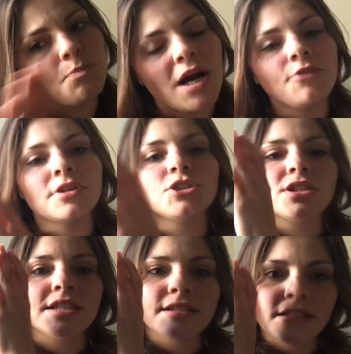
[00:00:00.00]
in my
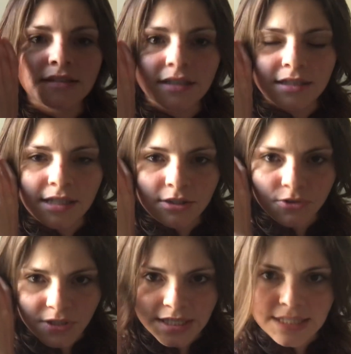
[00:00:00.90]
religion it says that the
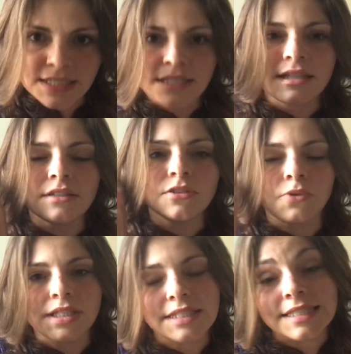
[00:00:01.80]
answer is this, and
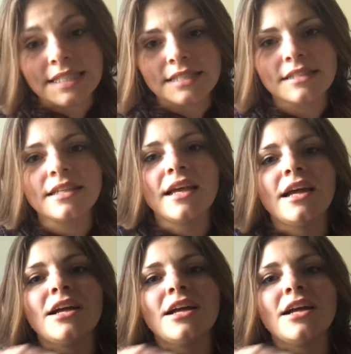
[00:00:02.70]
so it is this.